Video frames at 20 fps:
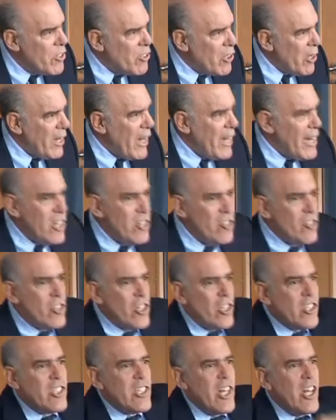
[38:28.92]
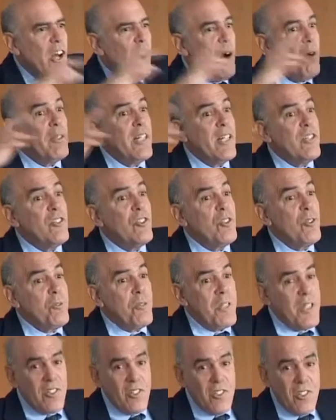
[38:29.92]
So they didn't just say, oh, let's do
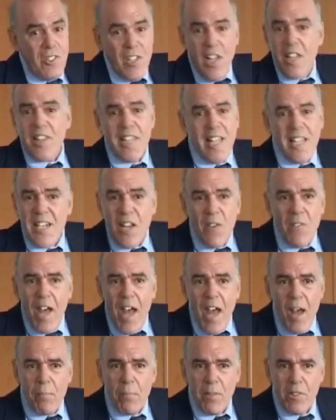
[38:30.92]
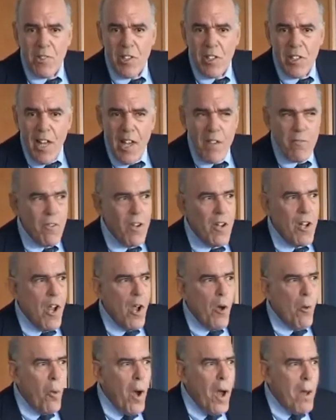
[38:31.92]
this. That never happens in life.
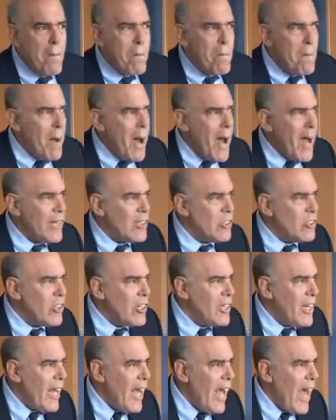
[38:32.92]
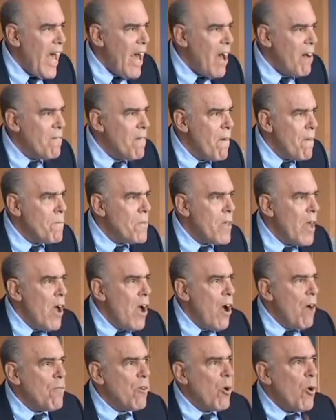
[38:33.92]
What models did they have
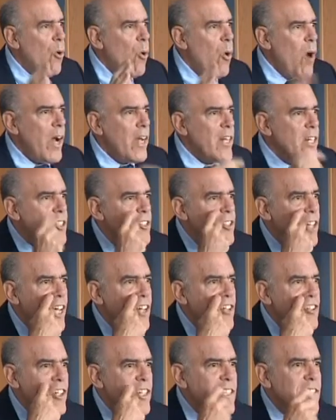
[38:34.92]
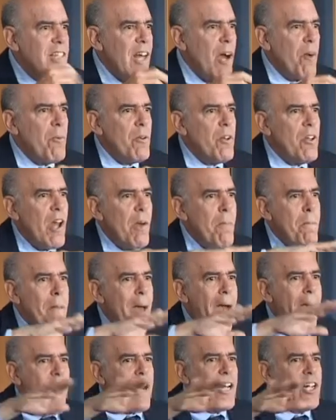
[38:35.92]
for organizations that
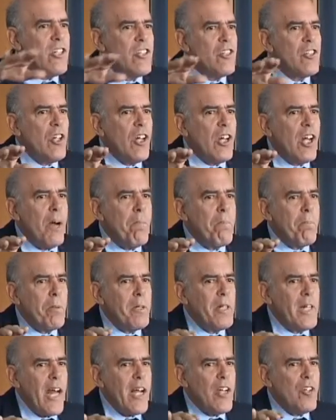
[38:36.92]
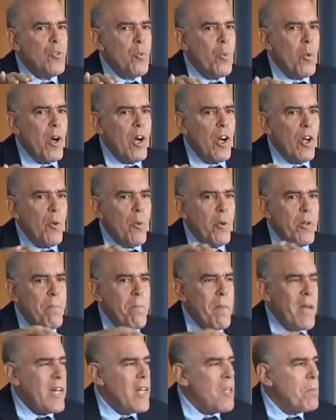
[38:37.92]
managed complex work with
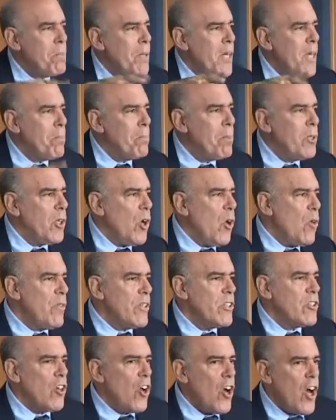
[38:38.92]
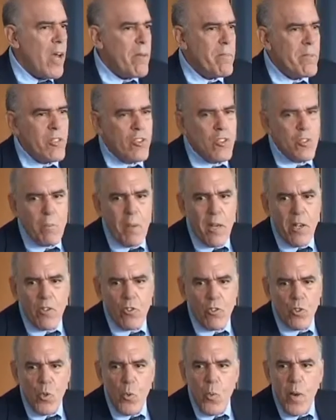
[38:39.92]
many people over time and
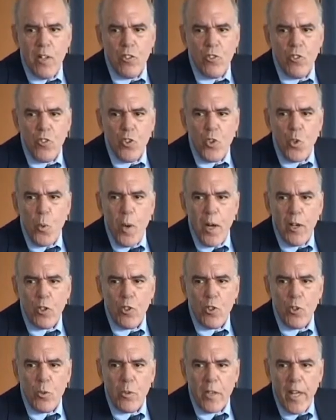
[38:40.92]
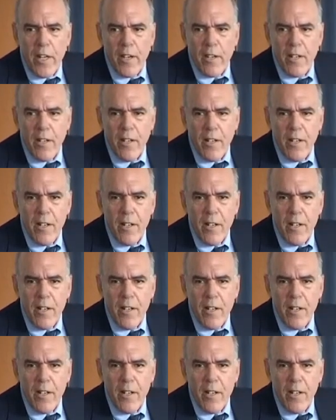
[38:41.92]
space? Who else knew how to do that?